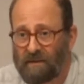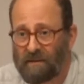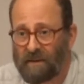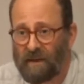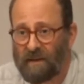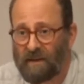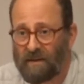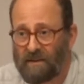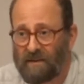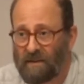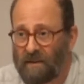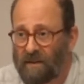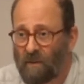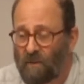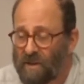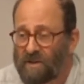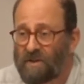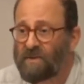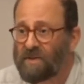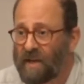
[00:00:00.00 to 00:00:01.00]
That is, you know,
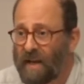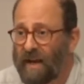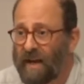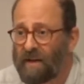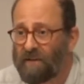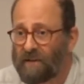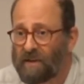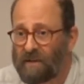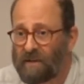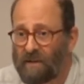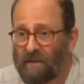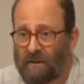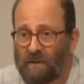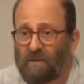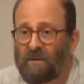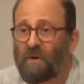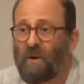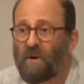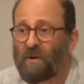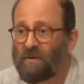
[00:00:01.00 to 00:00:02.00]
we should stay out of it.
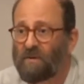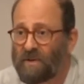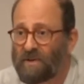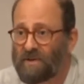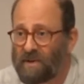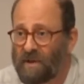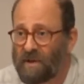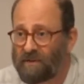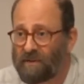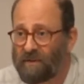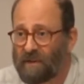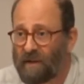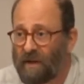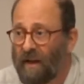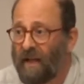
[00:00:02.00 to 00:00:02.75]
You talk to him yourself.